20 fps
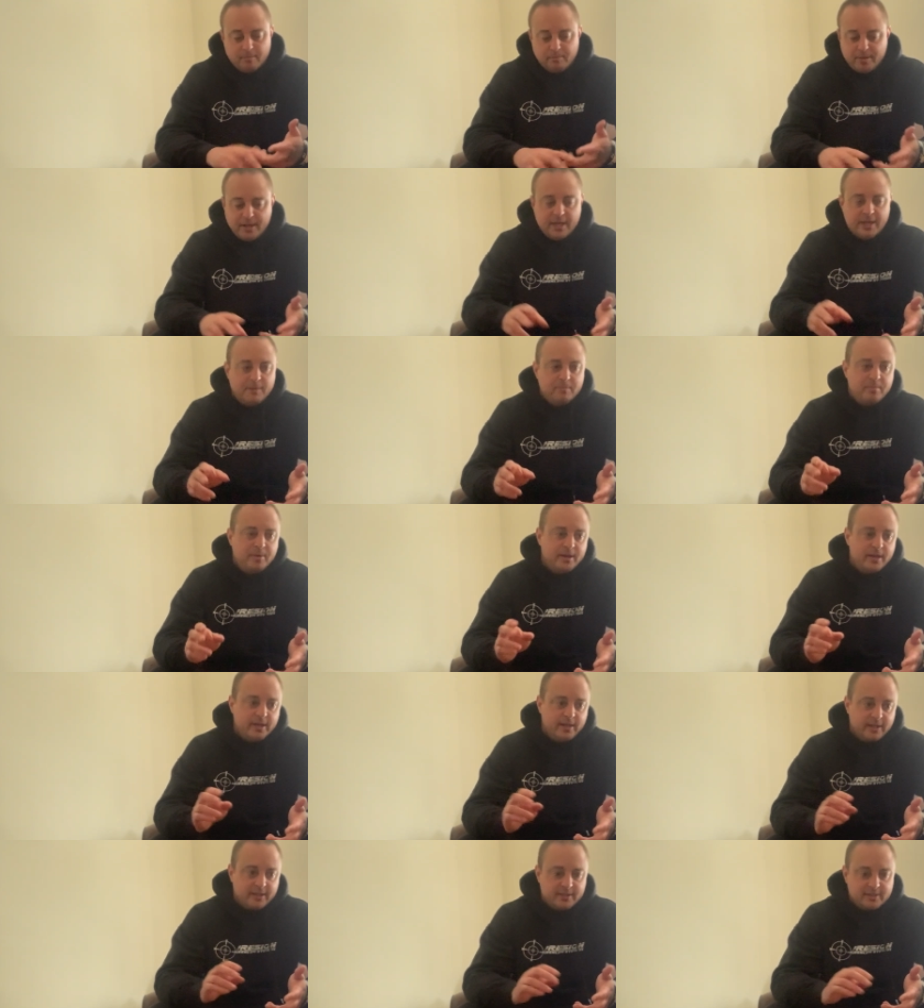band
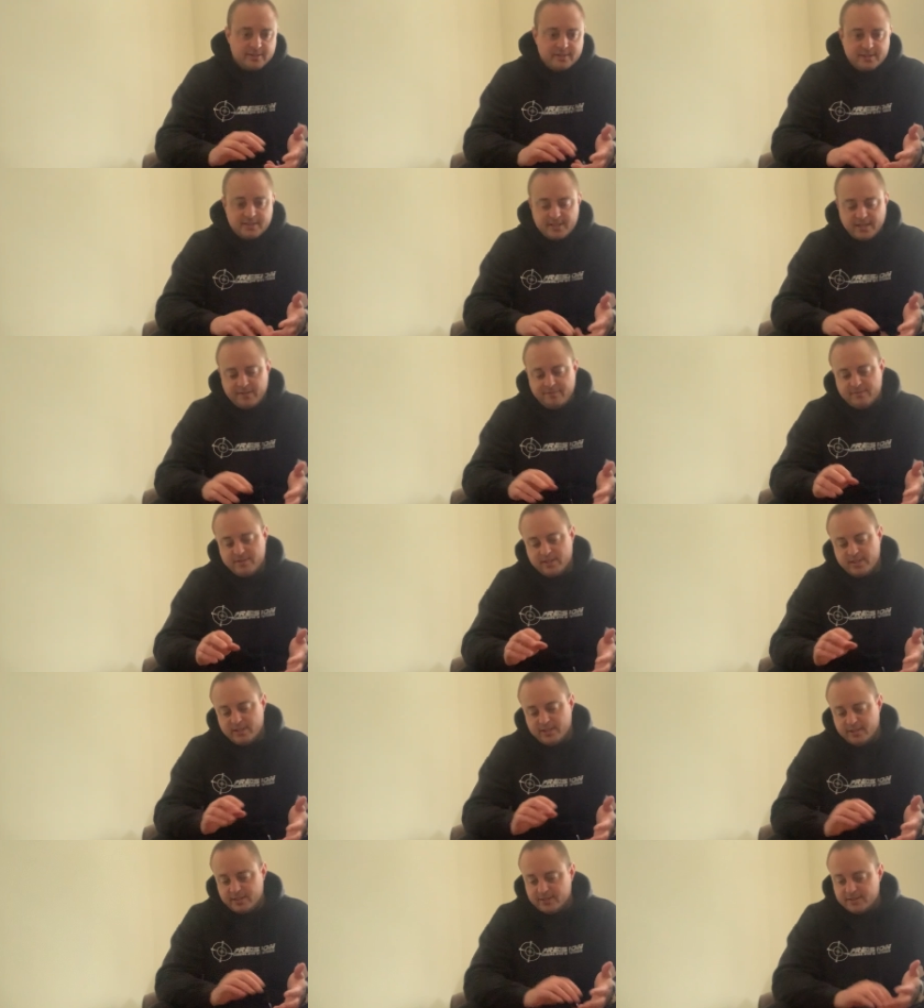pegs,
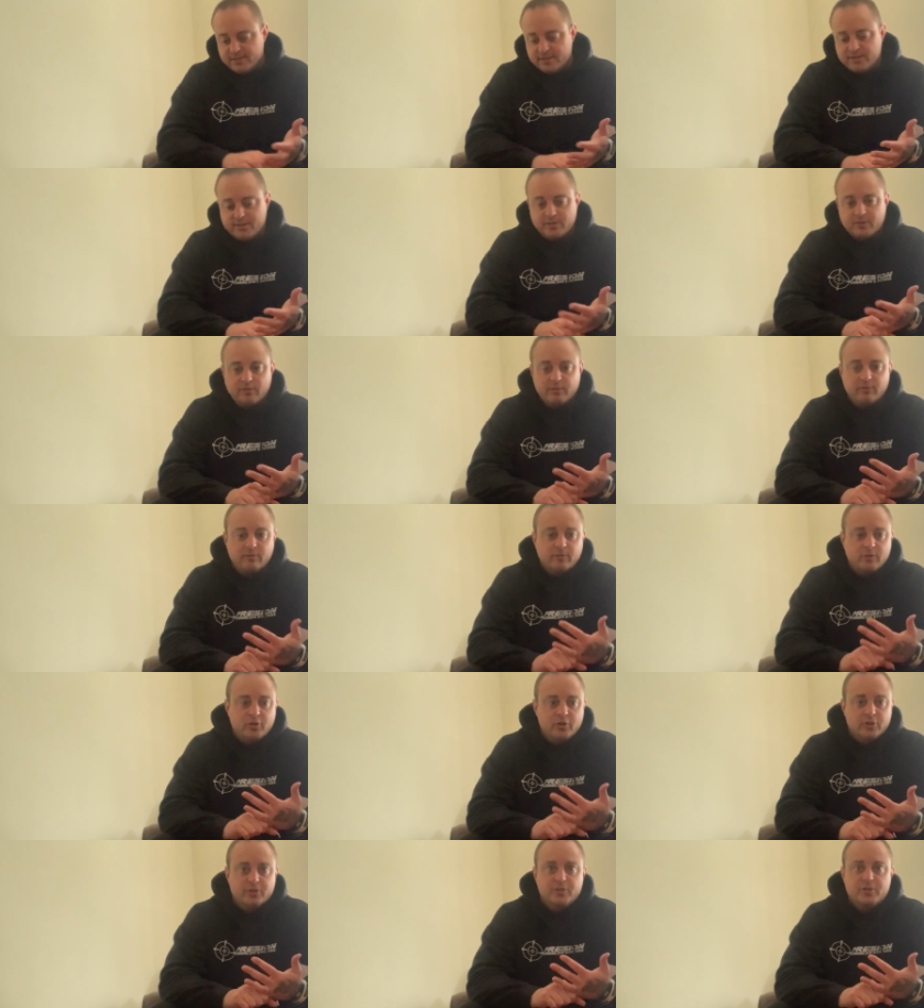safeties,
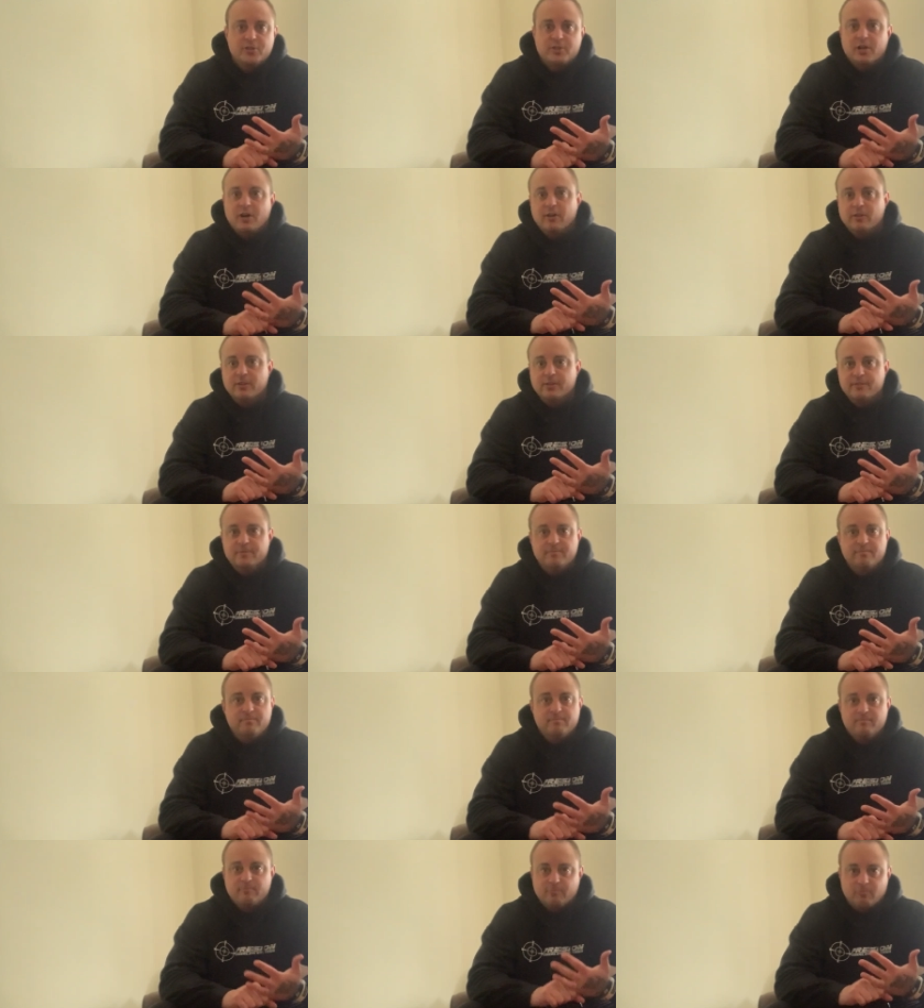good solid
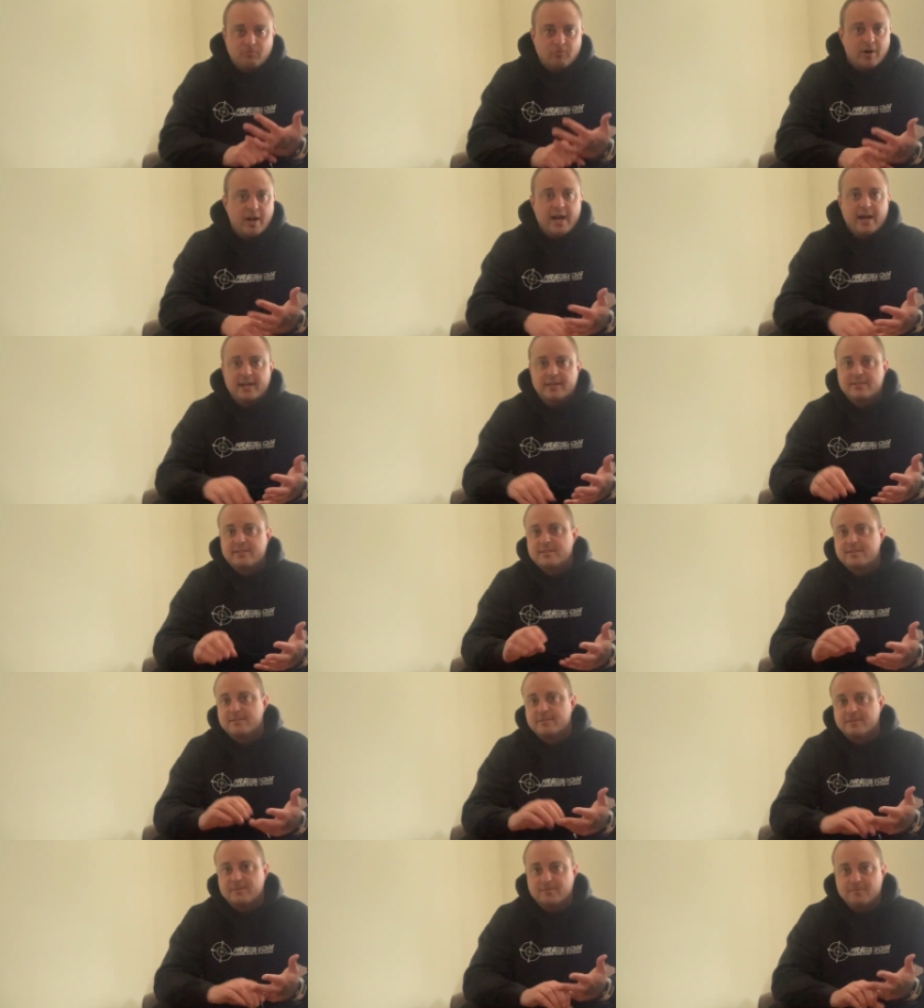
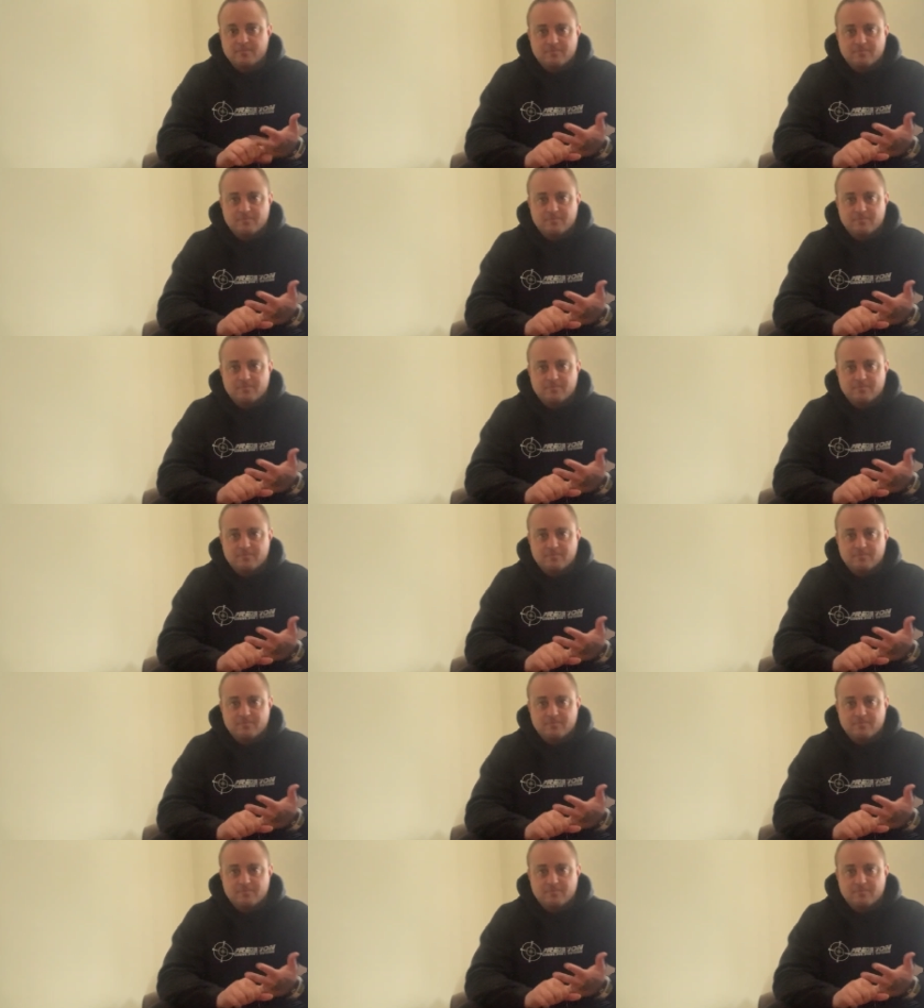racks.